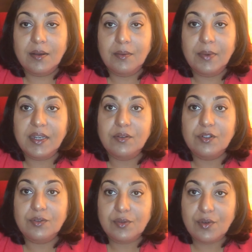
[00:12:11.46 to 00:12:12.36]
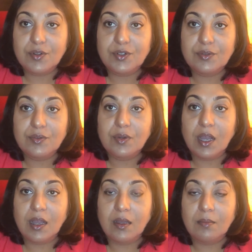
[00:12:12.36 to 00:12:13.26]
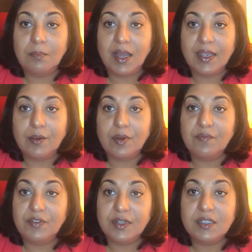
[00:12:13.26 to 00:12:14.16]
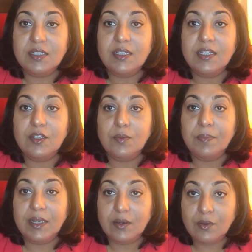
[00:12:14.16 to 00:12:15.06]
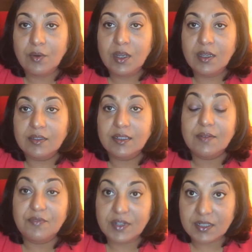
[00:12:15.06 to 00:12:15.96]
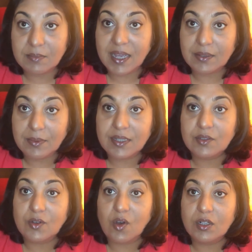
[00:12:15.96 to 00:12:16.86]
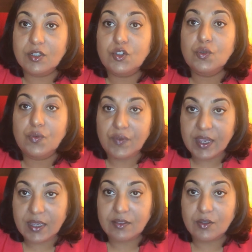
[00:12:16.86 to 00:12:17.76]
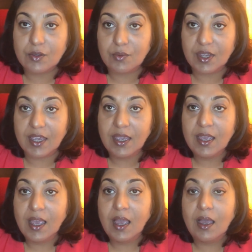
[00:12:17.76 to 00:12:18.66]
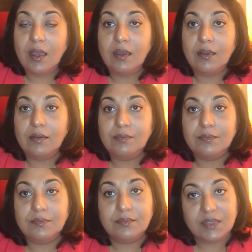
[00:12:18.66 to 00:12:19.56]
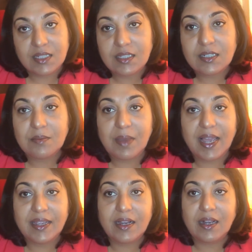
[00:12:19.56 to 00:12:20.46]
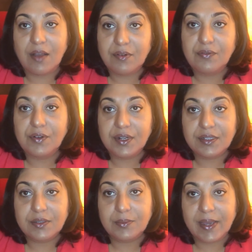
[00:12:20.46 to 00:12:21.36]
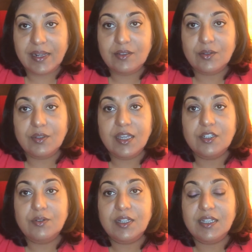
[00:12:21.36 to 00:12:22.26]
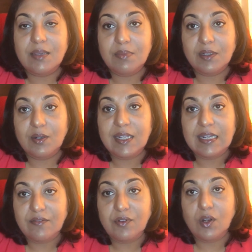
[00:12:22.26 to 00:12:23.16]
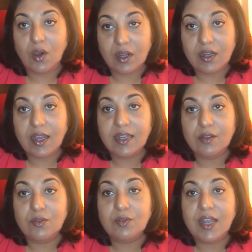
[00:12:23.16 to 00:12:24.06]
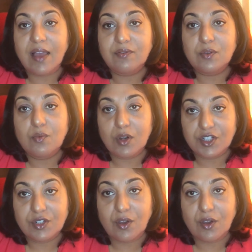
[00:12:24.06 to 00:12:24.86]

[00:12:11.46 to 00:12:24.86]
When you do go to buy your comforter and your pillow, the comforter, by the way, is called a duvet in the UK. Consider buying a cover for it as well, so that you can keep it cleaner for longer and you don't have to wash it